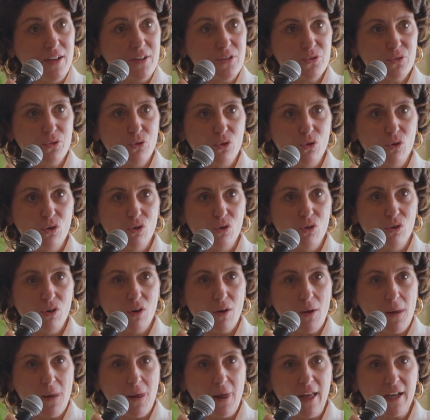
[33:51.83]

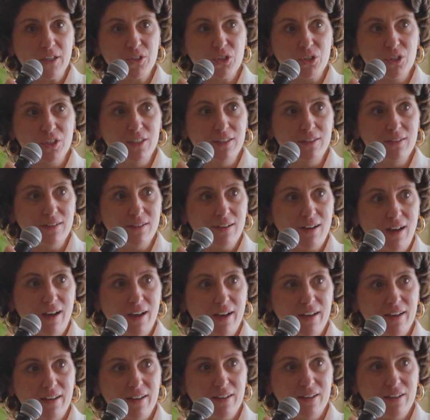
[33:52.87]
So actually
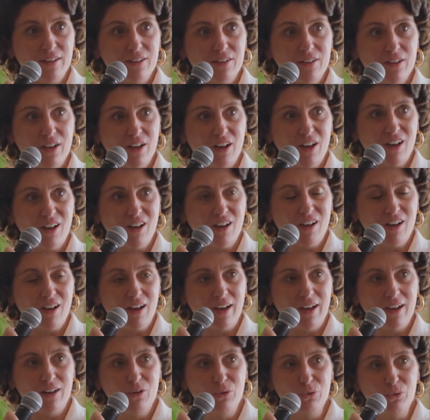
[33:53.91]

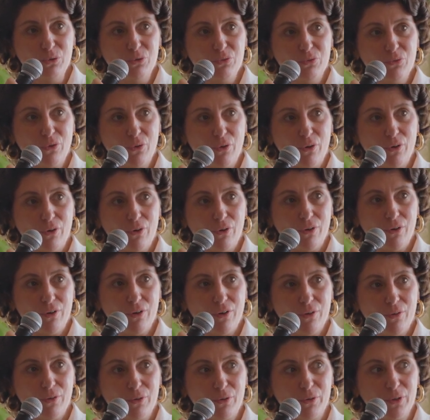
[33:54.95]
I looked
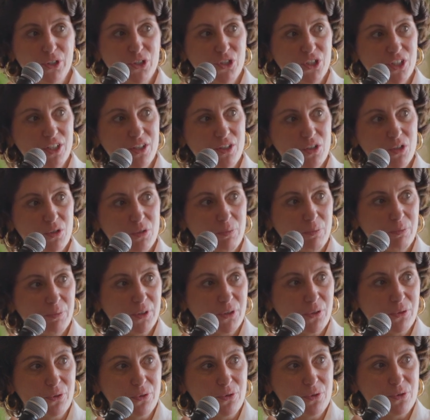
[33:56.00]
for origins,
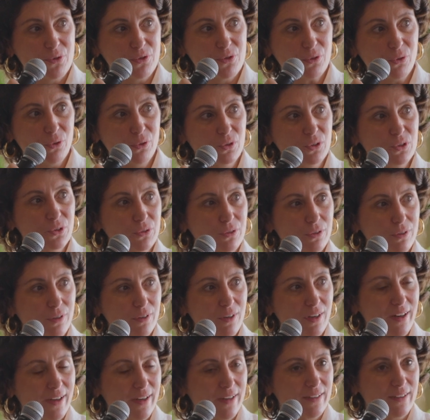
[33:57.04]
because
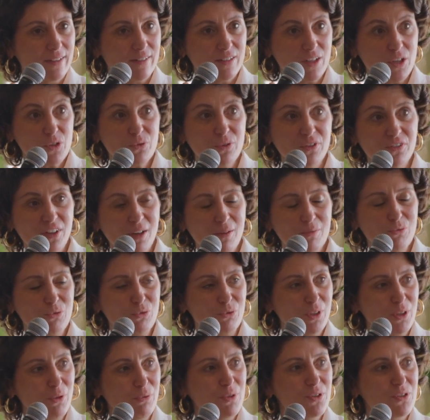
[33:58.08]
also like that's what I'm
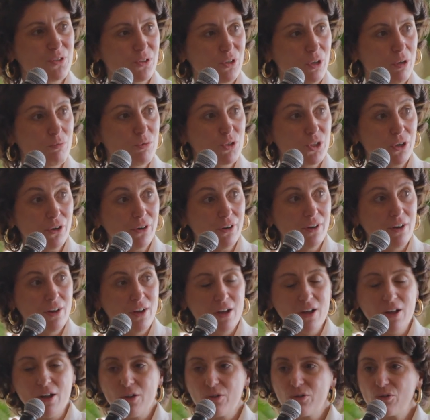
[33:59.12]
doing with sculpture.
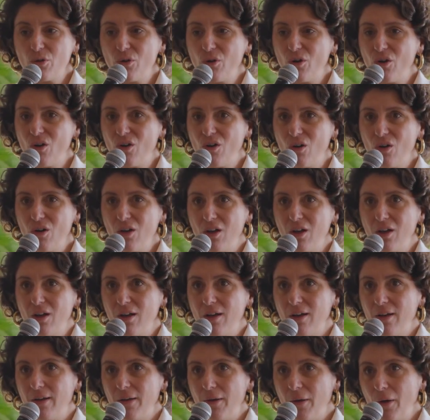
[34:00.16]
So
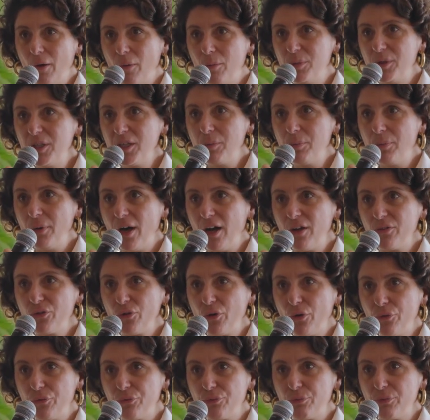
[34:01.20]
a big part
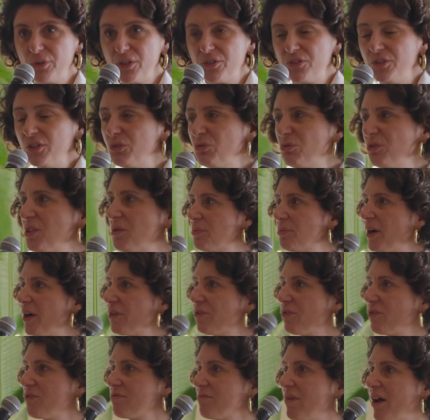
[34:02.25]
of, it's not
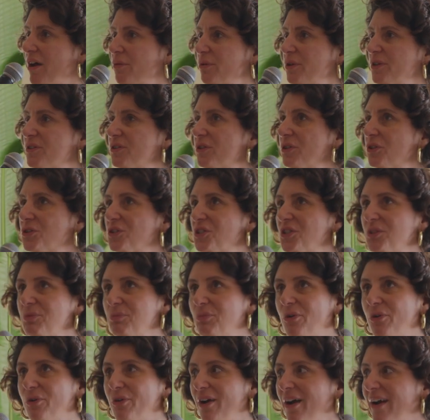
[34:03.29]
part of my research, is
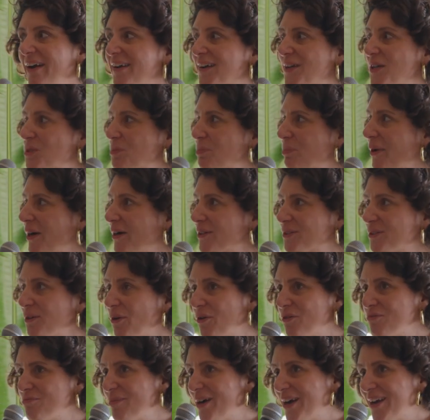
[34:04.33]
more, I guess, part
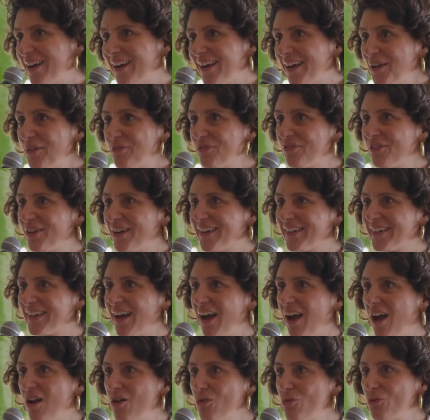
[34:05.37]
of my life. Like
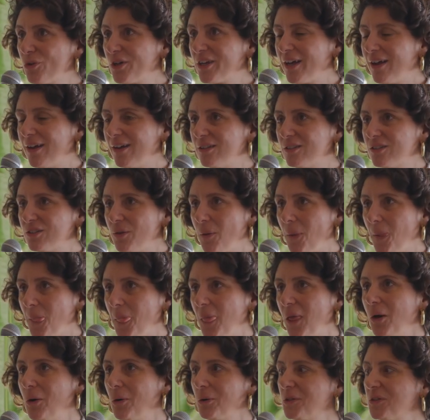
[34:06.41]
I look at
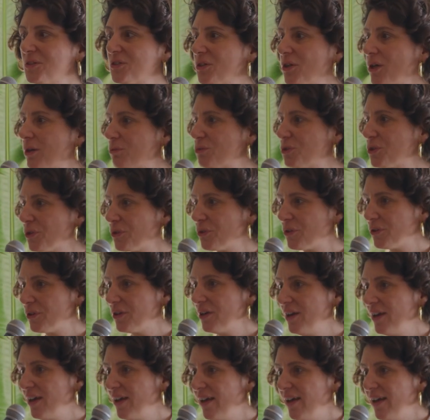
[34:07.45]
early
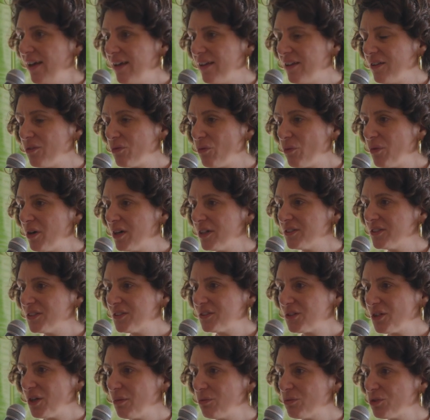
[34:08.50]
sculpture and where
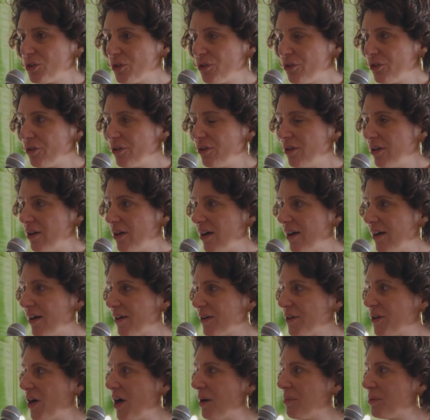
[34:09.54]
did sculpture
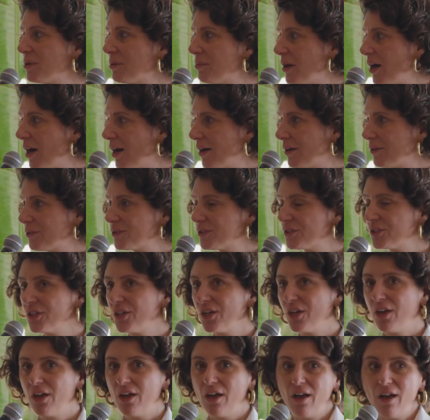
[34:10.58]
come about
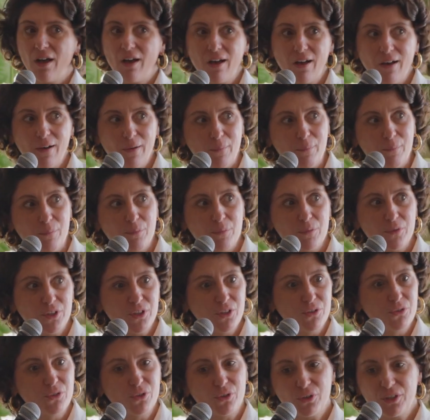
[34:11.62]

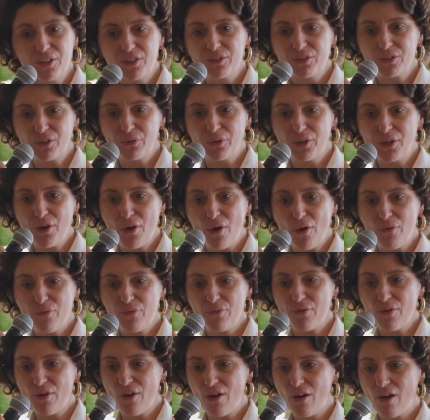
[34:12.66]
in the history
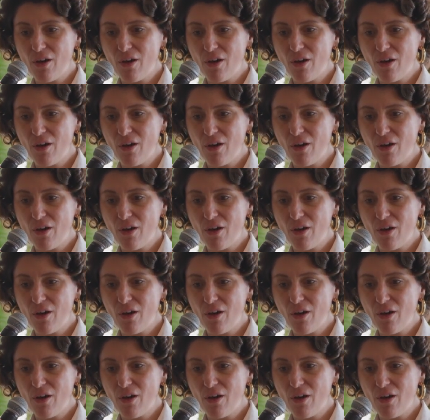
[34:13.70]
of